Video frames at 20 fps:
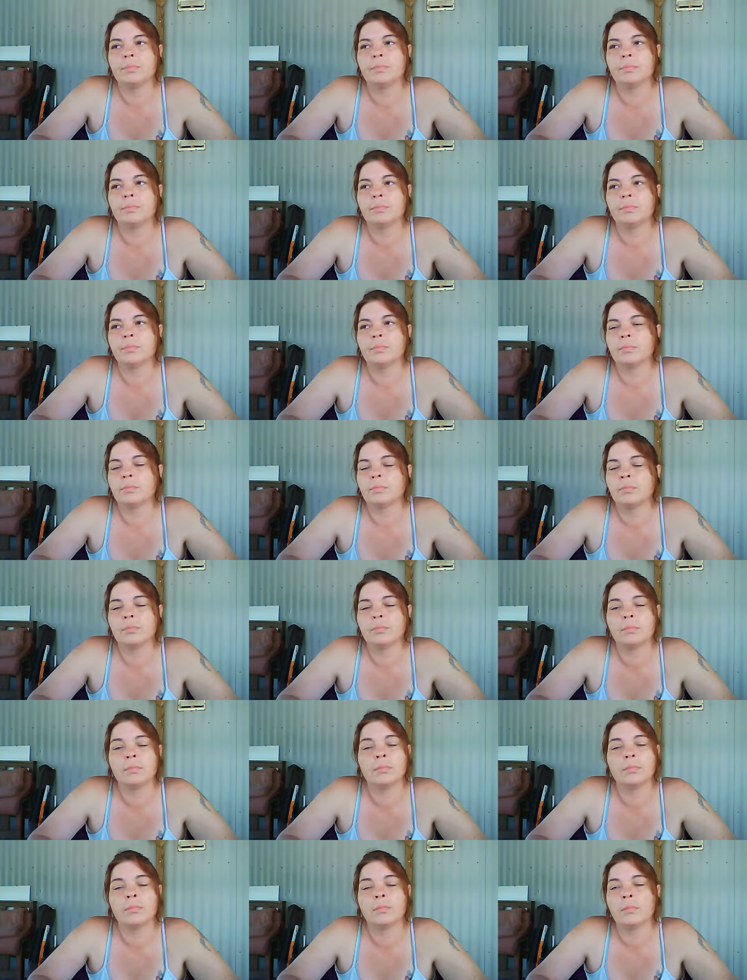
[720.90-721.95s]

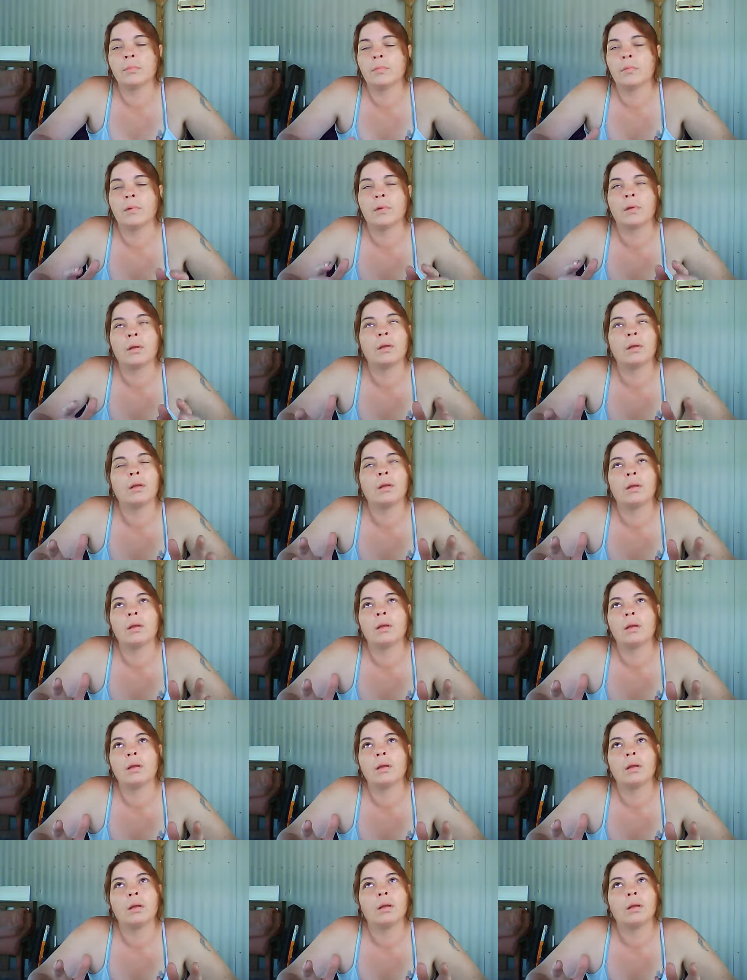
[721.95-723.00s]

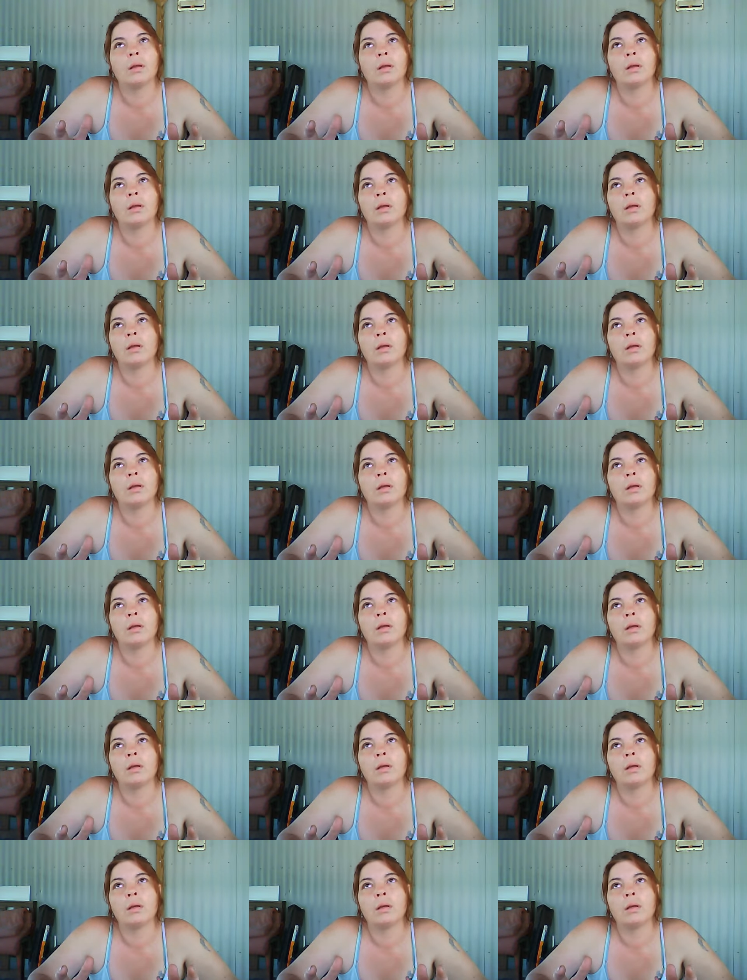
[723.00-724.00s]
(silence)